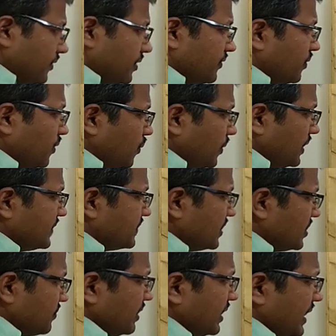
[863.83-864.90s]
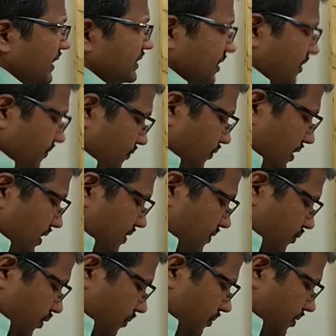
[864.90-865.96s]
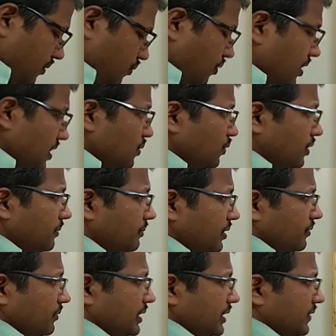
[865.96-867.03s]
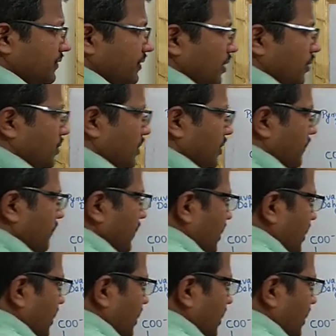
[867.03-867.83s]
So when citric acid is formed, what will be released out?